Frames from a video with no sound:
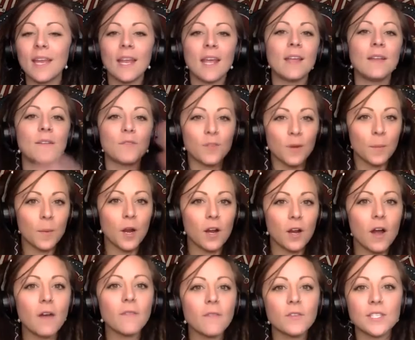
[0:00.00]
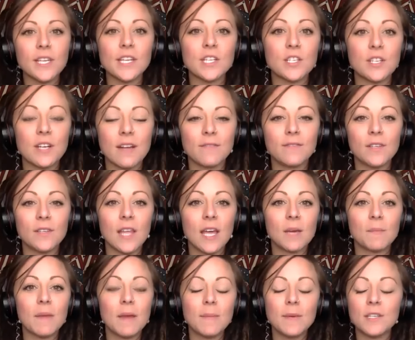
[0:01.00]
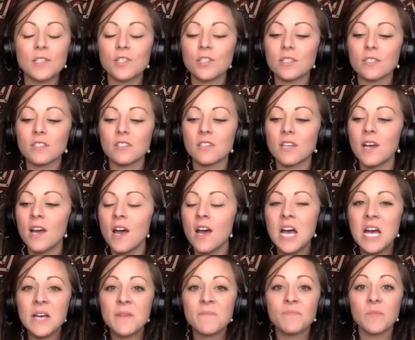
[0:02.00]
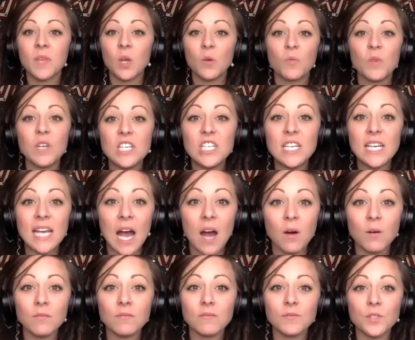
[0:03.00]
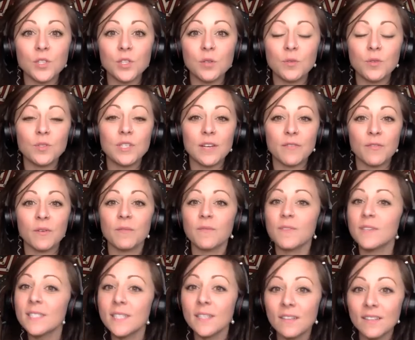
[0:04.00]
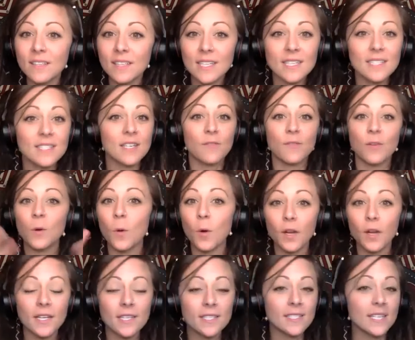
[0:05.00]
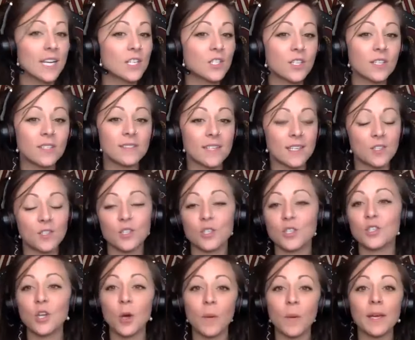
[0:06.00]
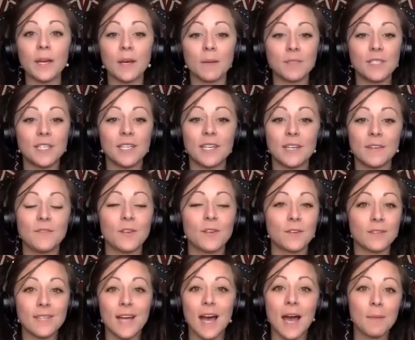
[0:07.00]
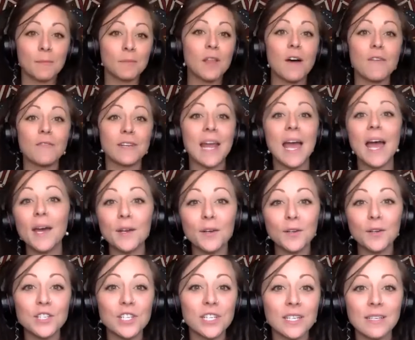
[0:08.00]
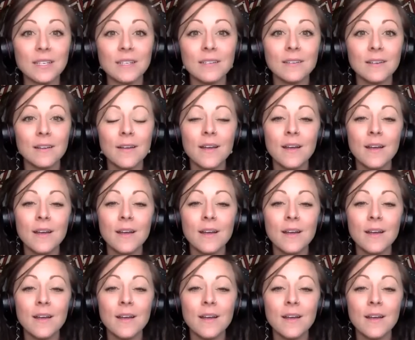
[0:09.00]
and from our conversation, I feel like maybe it's just reaching out to different facilities, different organizations, and just showing up to give your time, love, and energy.